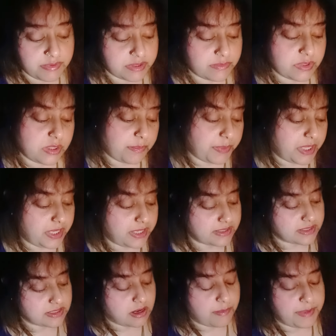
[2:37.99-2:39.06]
With the P, it's
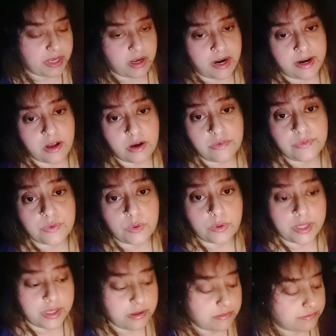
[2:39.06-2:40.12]
coming kind of, okay?